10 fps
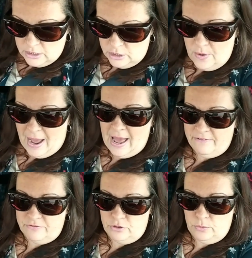you
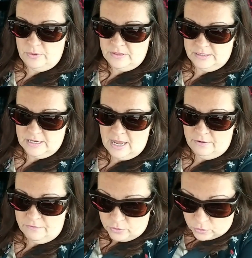have to, with this kind
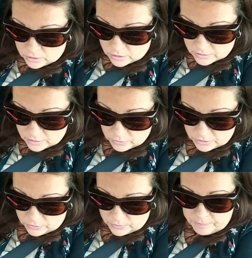of floor that we're
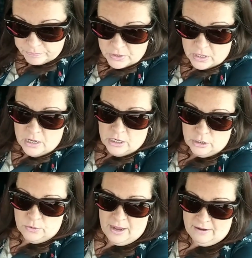doing,
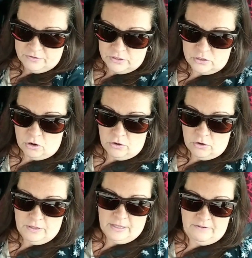you have to start
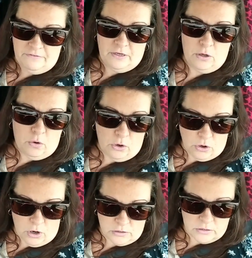on the left and go
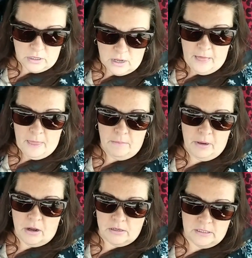across,
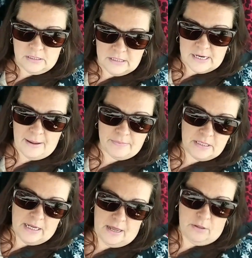because it snaps
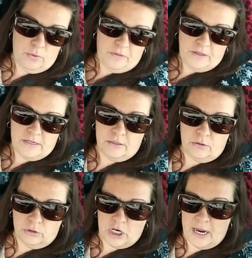together with these
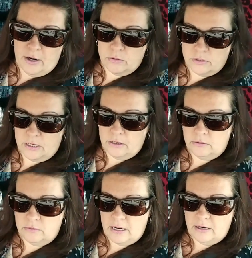little channels
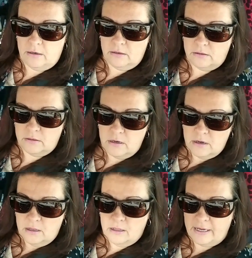
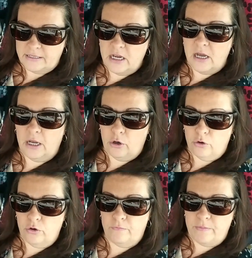and like tongue and
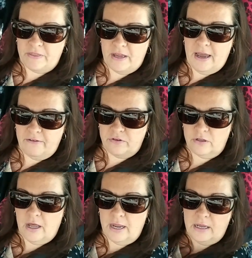groove, but they have to
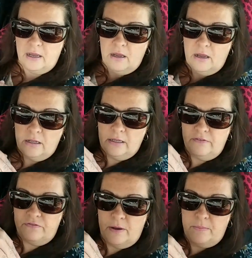like
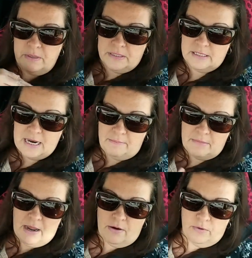lift up and snap
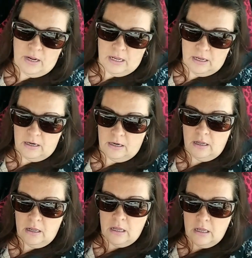down,
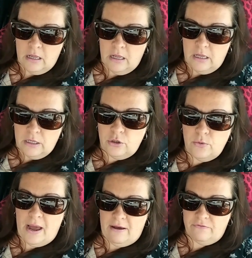and you
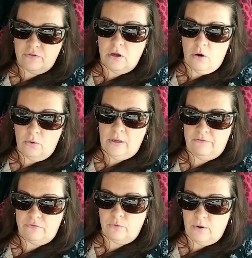have to go
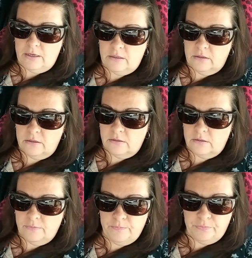left to right
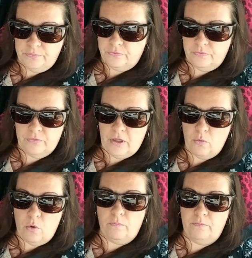because they
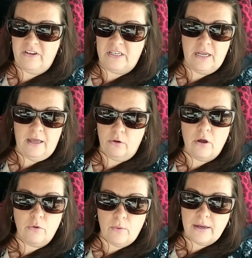won't fit together
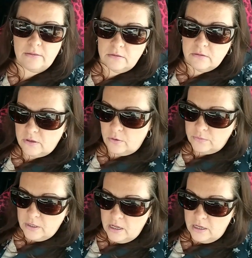otherwise. So
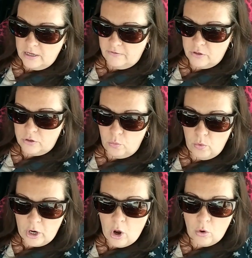you have to do
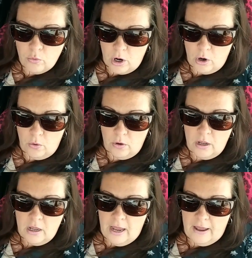one whole row
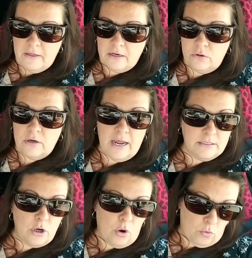and then do the
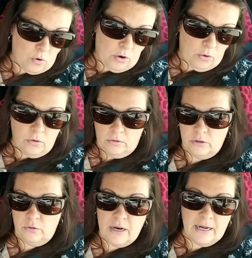next whole row and
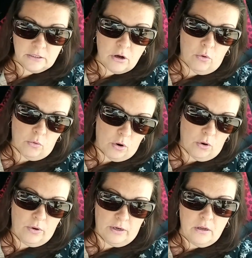do the next whole
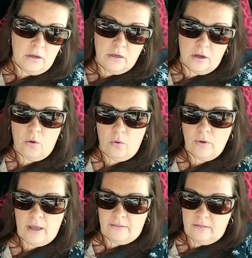row and go
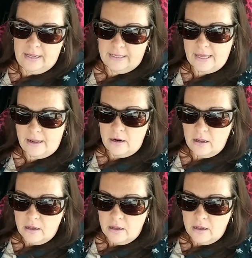at like that.